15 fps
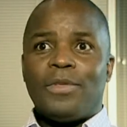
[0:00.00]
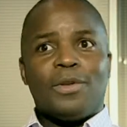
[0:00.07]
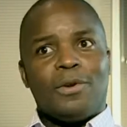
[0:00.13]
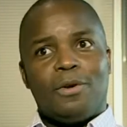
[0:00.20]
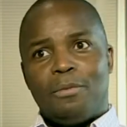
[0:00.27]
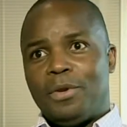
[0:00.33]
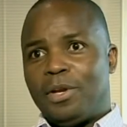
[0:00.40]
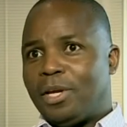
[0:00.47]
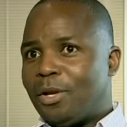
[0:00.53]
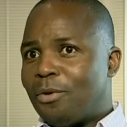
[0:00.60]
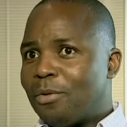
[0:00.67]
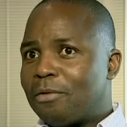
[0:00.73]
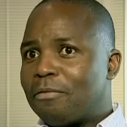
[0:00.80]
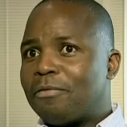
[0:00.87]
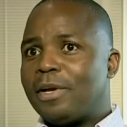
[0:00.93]
Communicating
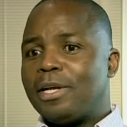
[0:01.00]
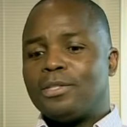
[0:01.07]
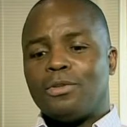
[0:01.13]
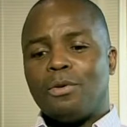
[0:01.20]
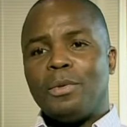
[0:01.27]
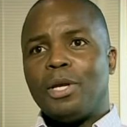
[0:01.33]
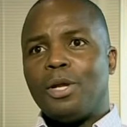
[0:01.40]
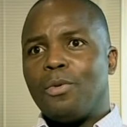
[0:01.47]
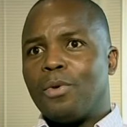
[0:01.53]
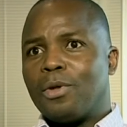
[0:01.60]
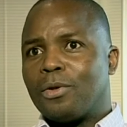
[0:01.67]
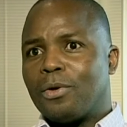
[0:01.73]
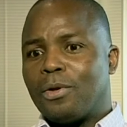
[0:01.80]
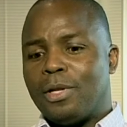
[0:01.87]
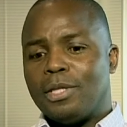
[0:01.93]
with friends, communicating with
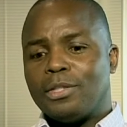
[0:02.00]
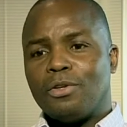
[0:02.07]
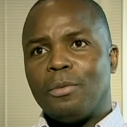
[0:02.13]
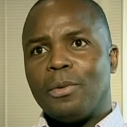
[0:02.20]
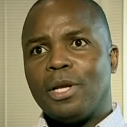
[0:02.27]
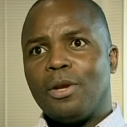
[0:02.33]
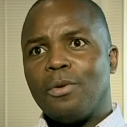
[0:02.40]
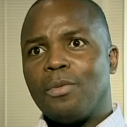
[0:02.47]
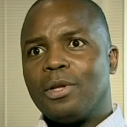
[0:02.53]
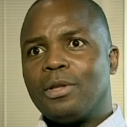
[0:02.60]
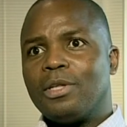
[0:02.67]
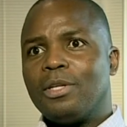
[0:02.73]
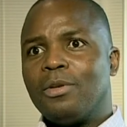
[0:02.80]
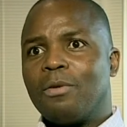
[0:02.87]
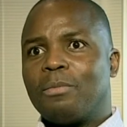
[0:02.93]
colleagues, communicating with
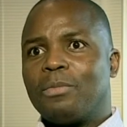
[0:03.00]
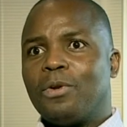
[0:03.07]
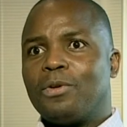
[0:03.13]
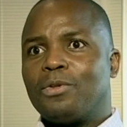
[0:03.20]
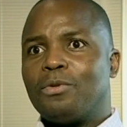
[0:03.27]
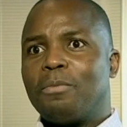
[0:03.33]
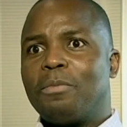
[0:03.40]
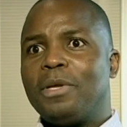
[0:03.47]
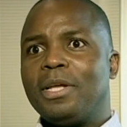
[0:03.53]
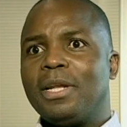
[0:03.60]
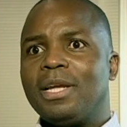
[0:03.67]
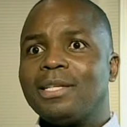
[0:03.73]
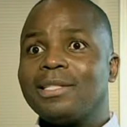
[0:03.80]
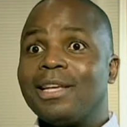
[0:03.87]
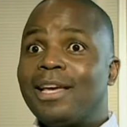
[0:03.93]
your, your
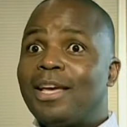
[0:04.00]
superiors.